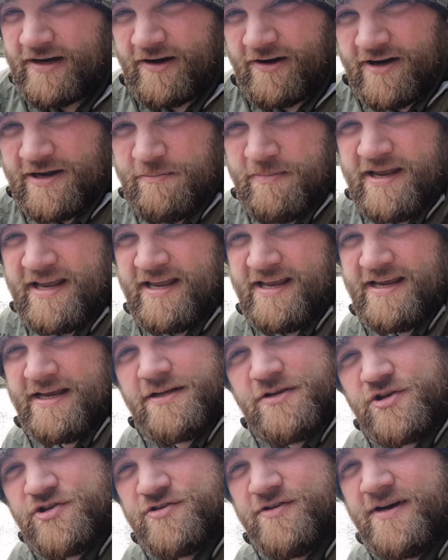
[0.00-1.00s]
I'm here
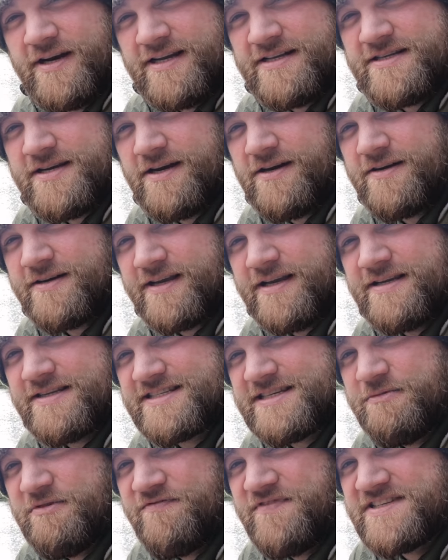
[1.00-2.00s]
to try and target some of